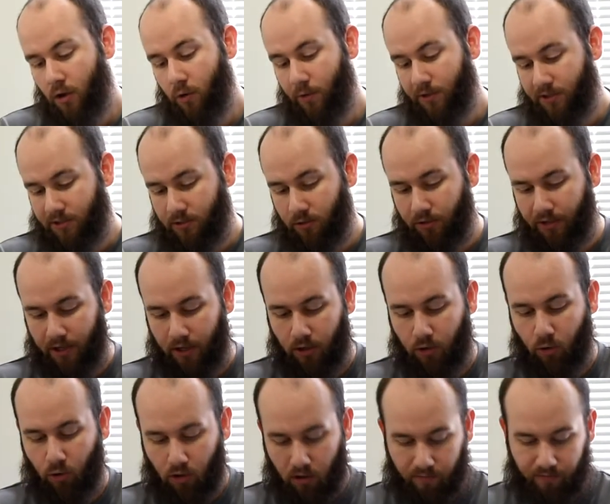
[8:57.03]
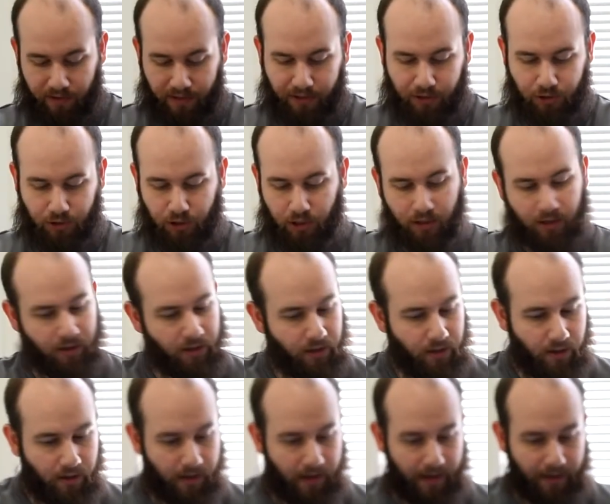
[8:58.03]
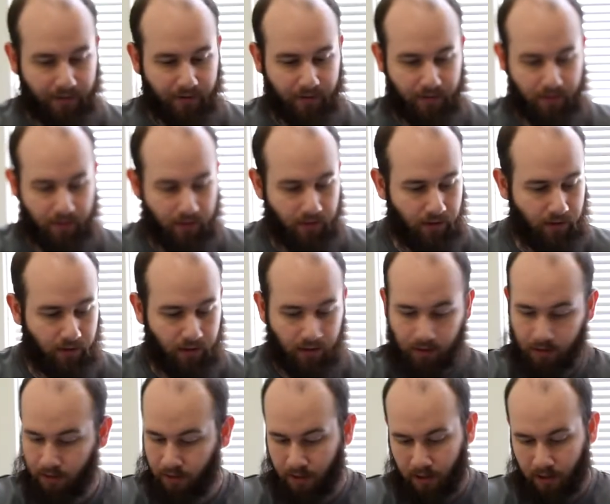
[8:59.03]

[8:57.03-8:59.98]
which is only 1/4 of an inch at the